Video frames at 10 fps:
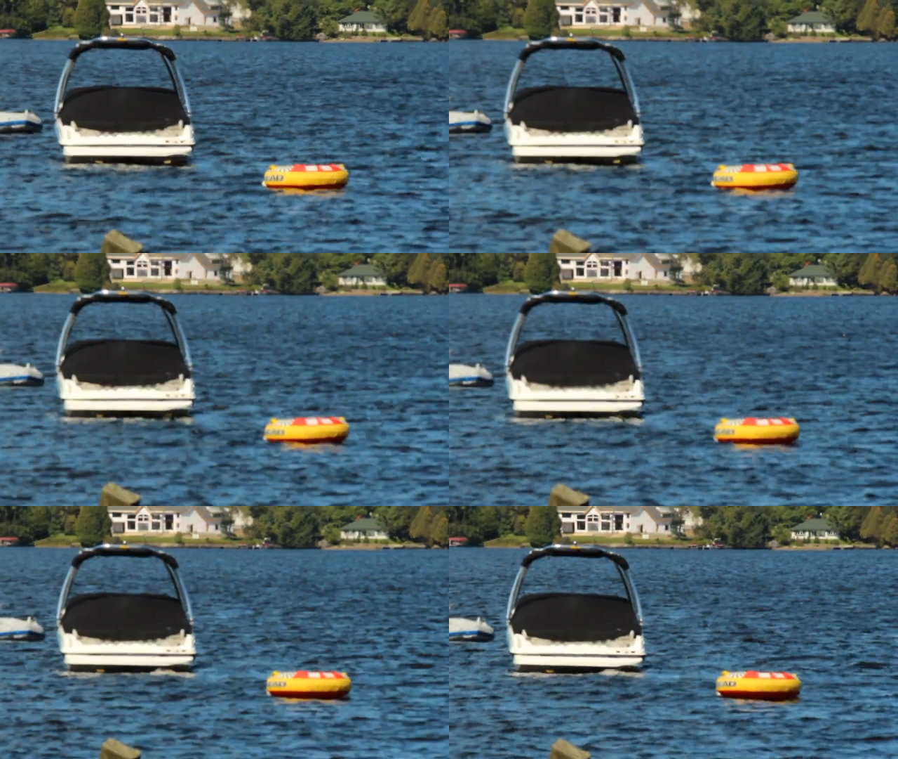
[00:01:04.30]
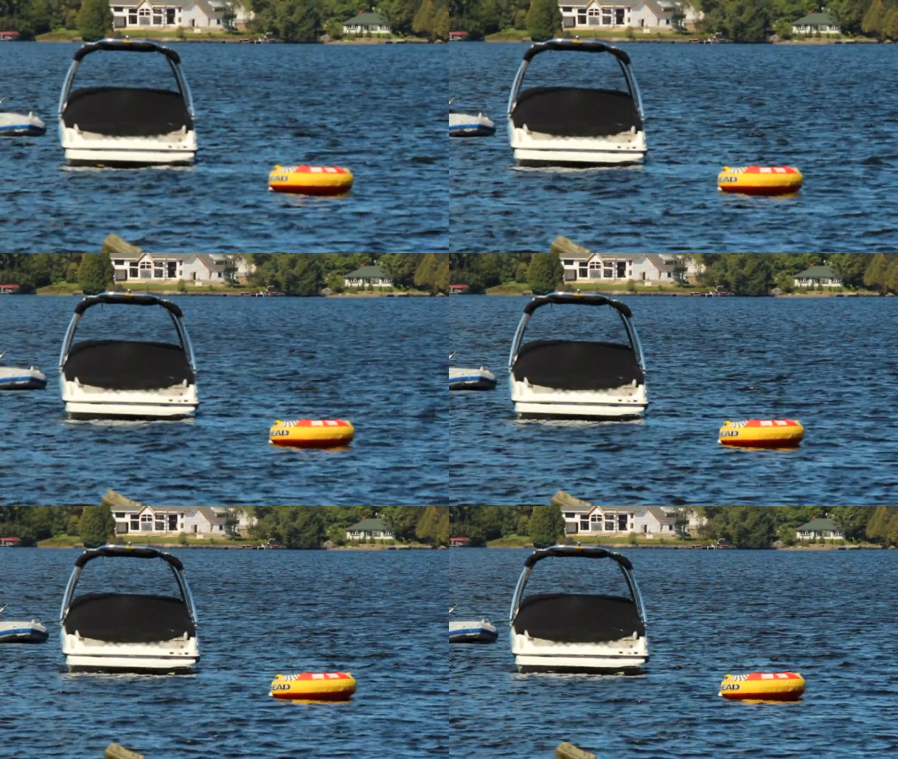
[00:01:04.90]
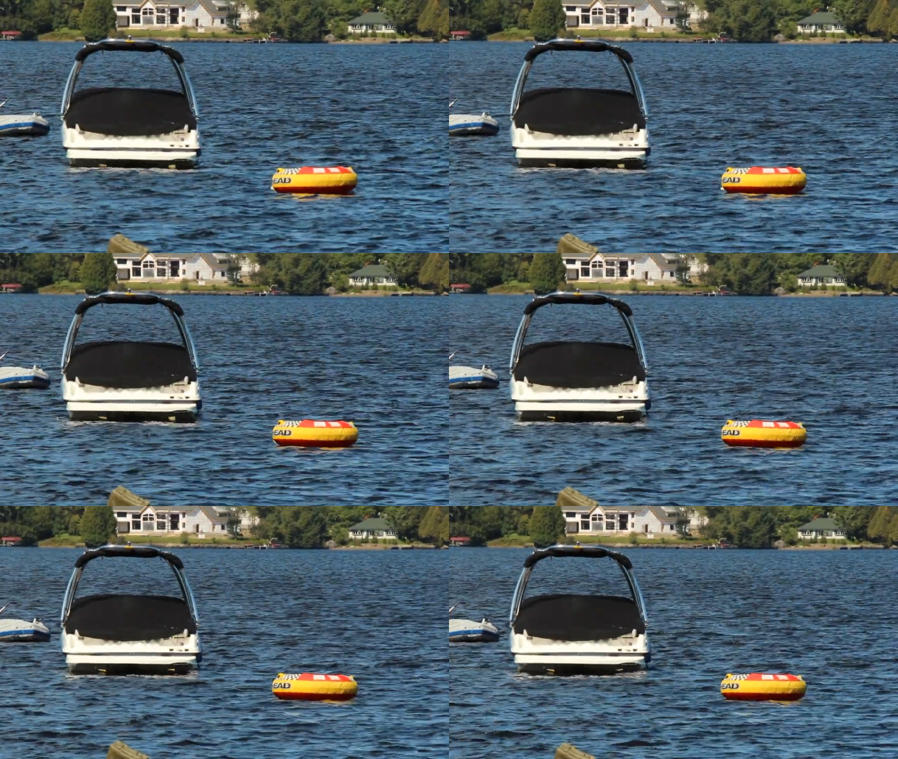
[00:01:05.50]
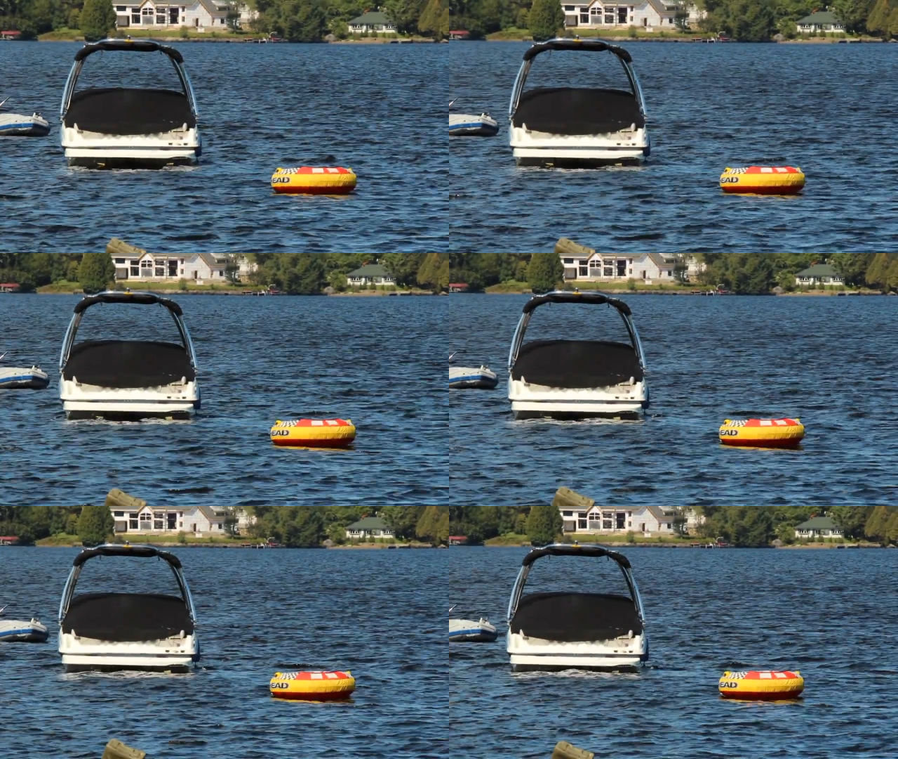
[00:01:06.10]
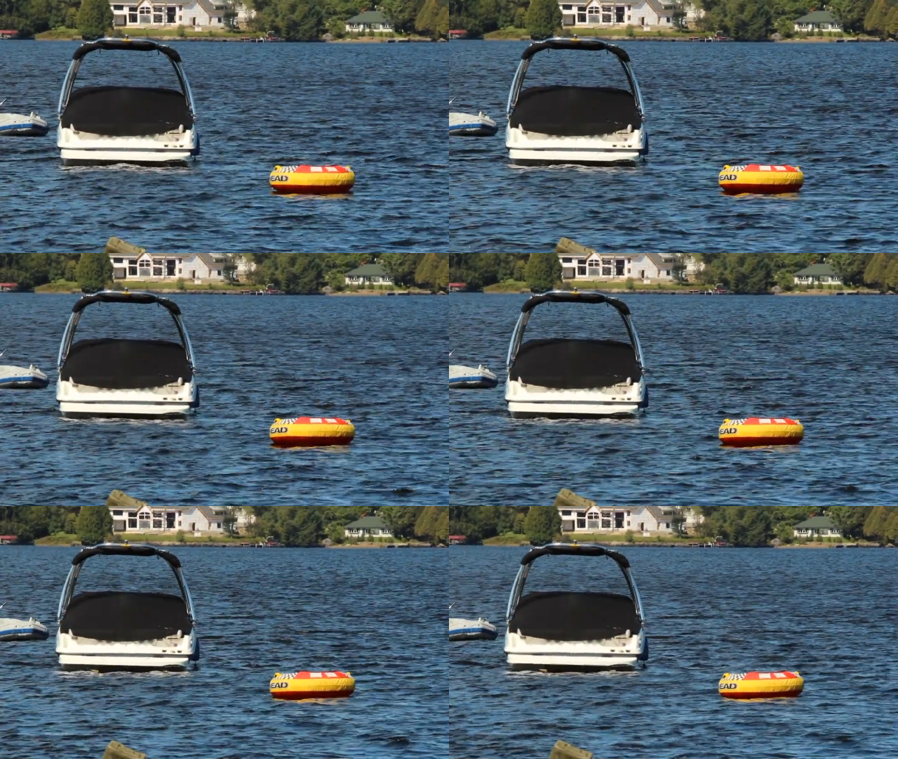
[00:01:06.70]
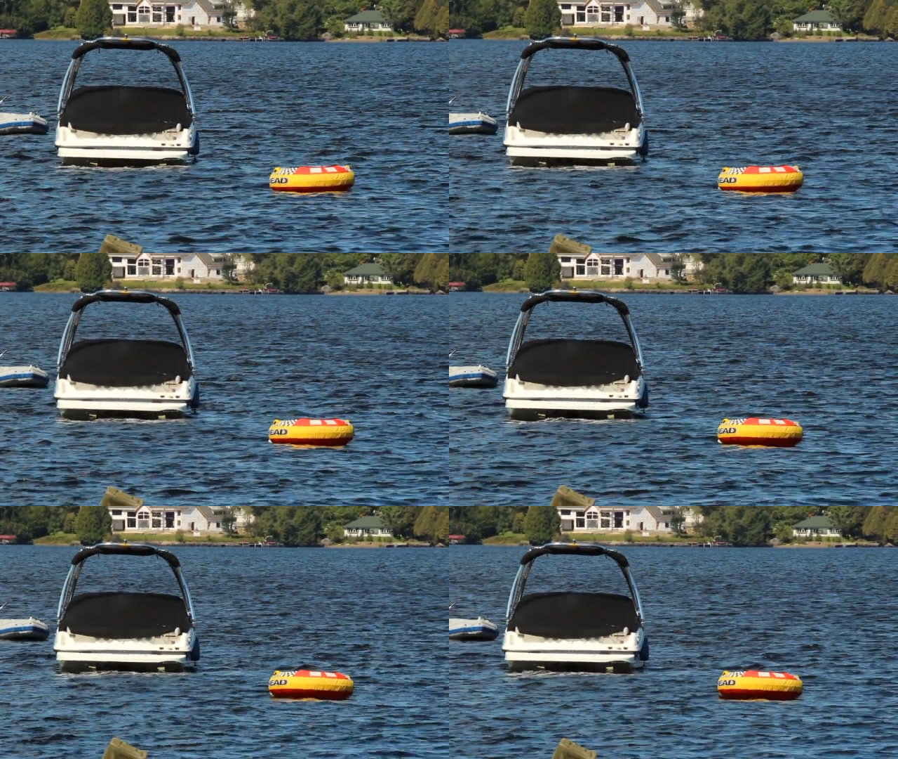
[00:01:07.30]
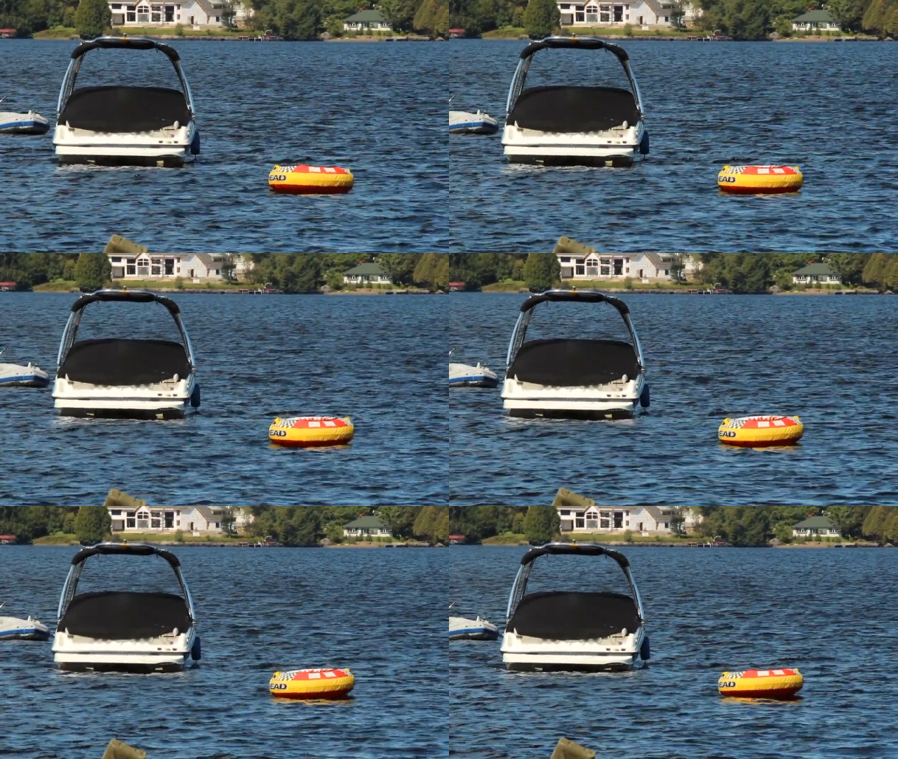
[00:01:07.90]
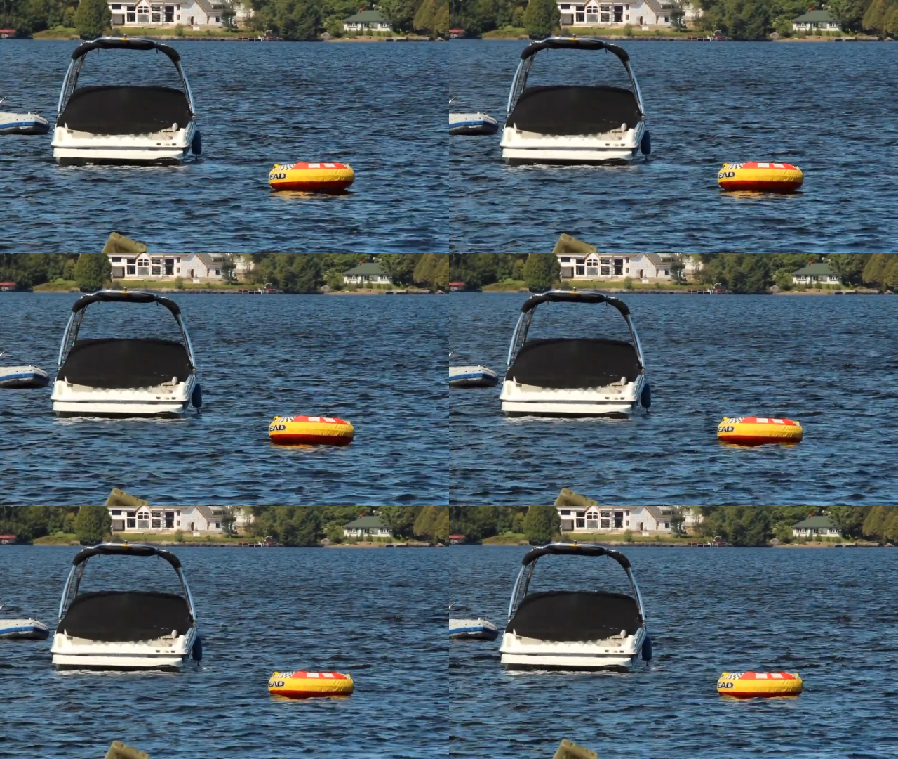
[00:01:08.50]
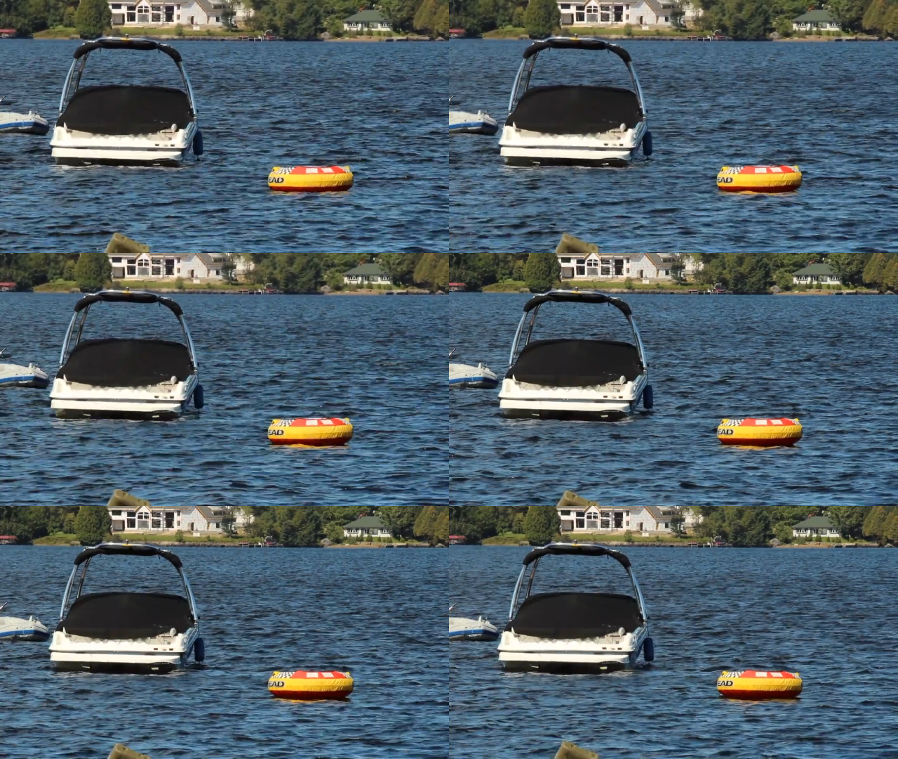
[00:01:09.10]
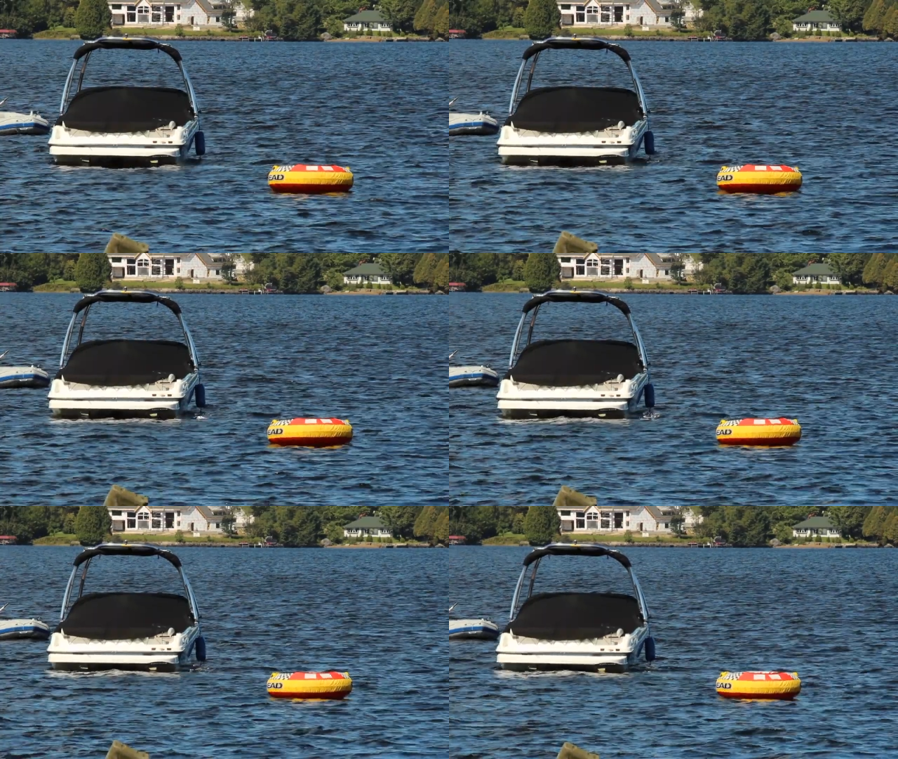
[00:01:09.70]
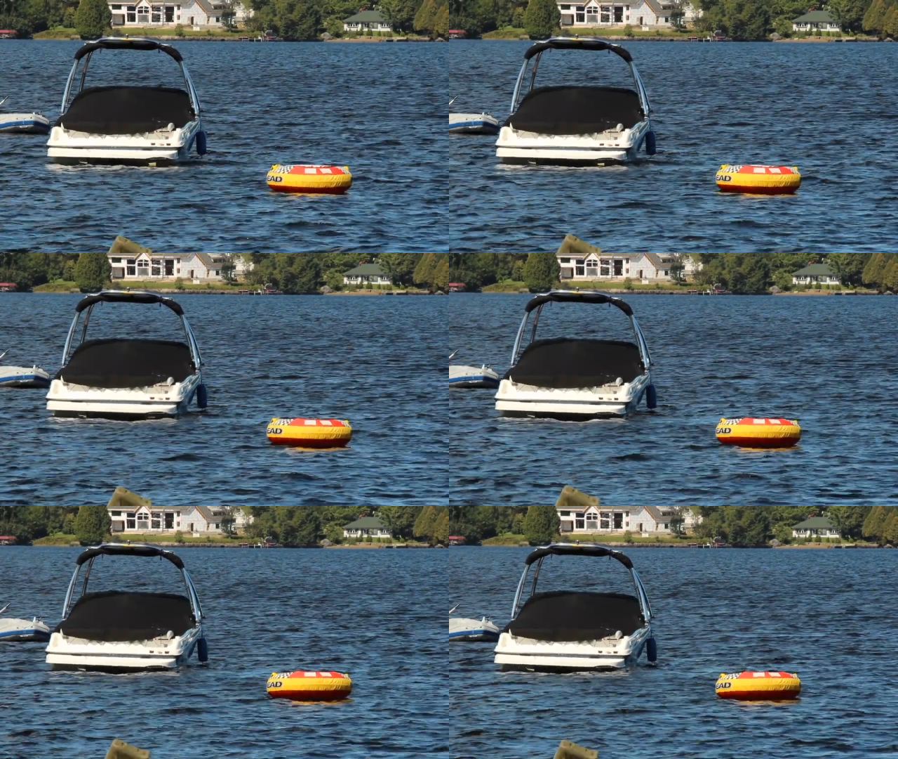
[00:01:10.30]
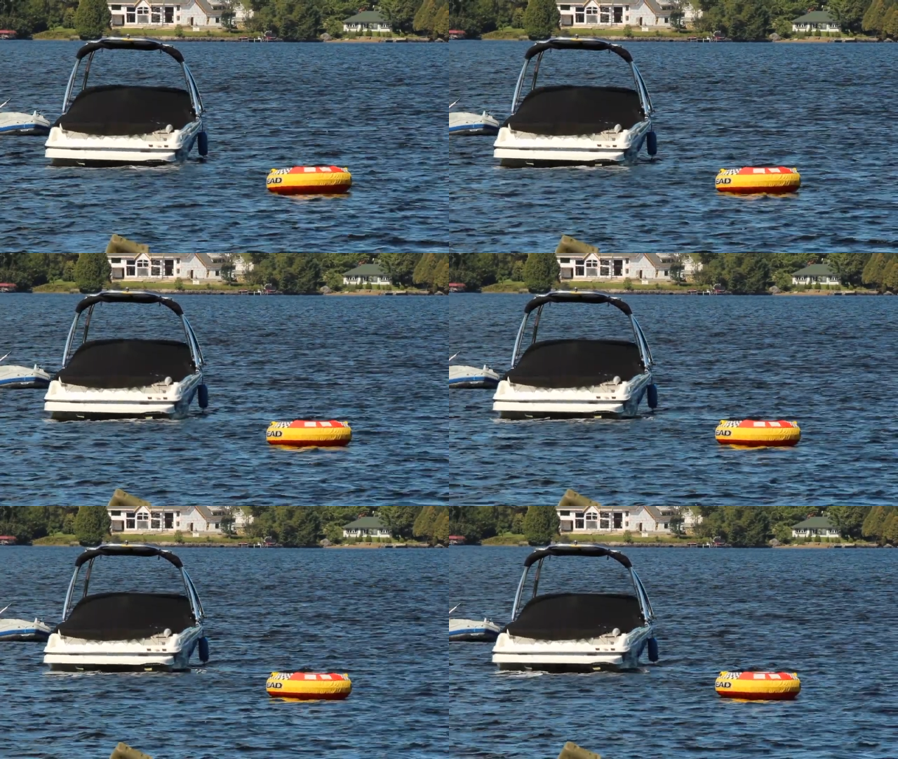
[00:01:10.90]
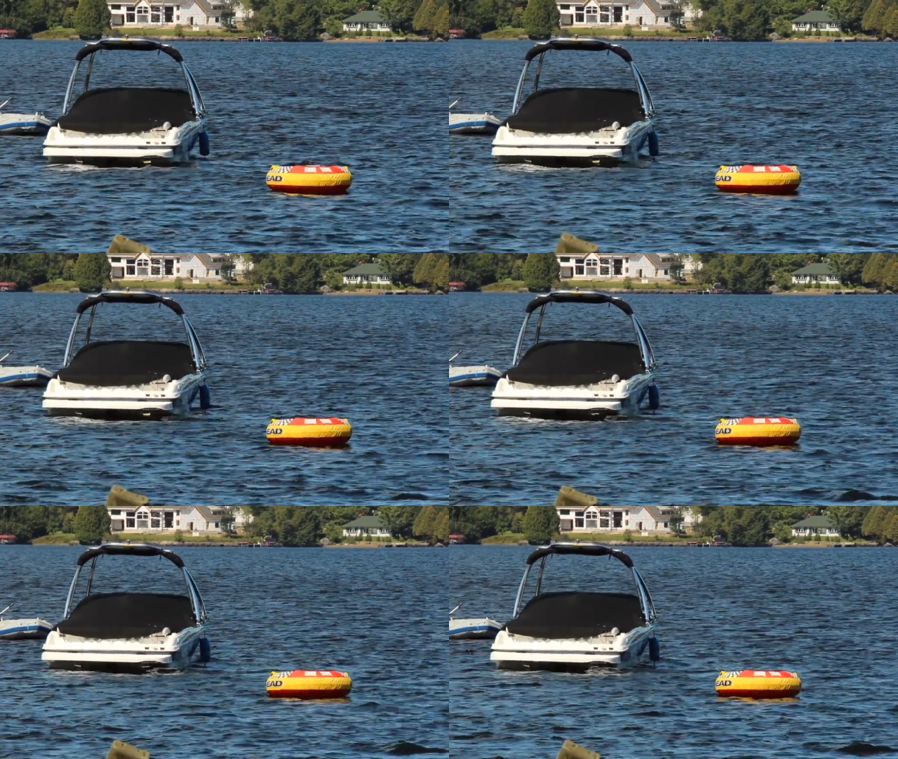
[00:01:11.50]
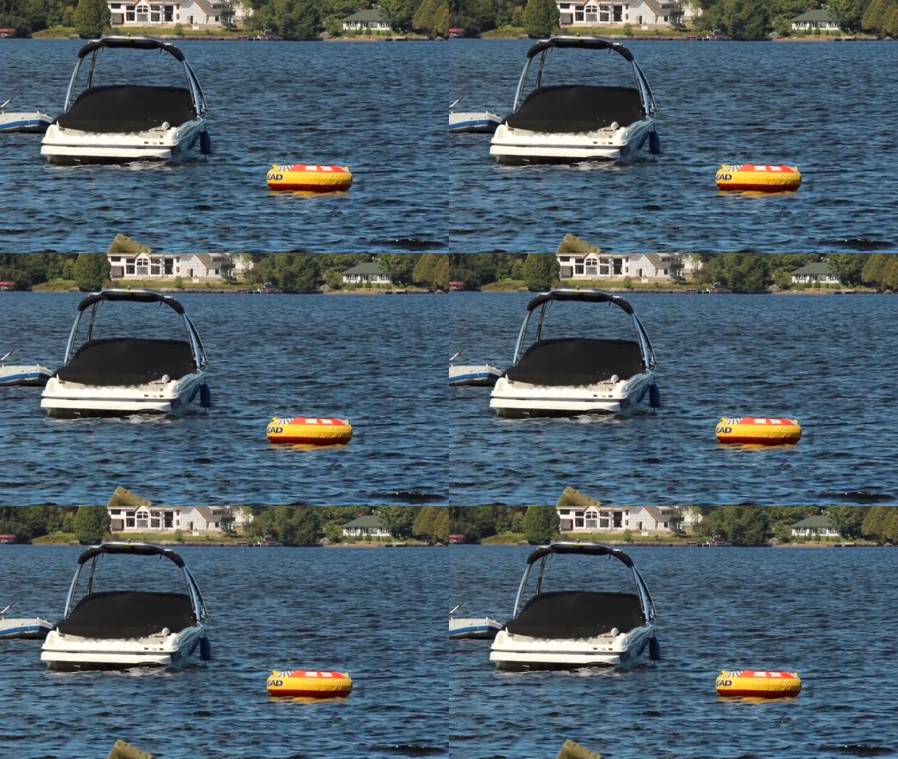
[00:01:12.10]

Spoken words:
No face is visible, so there are no lips to read.